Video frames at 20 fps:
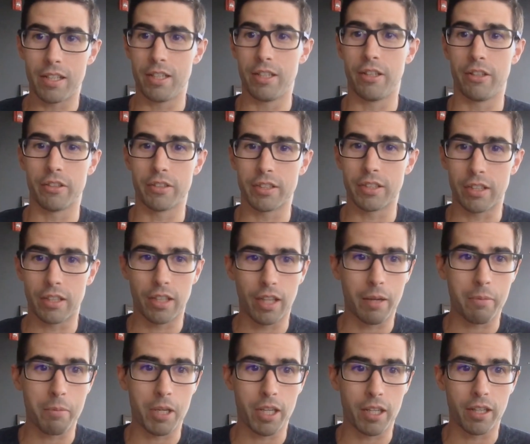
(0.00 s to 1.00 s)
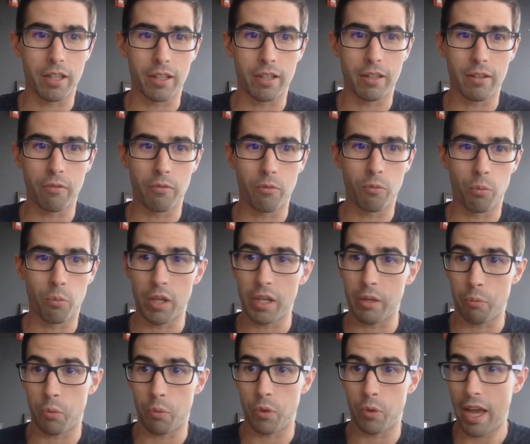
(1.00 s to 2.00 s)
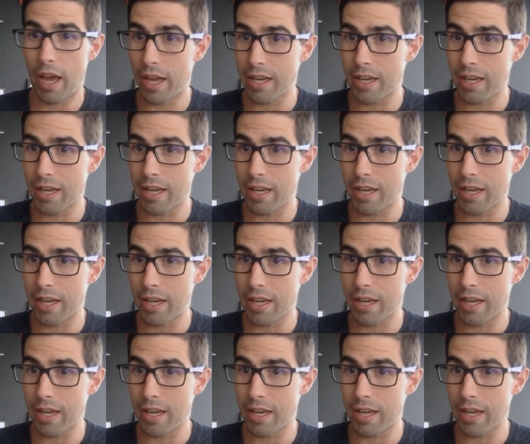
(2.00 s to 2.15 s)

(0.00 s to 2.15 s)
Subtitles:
deals. I mean, we had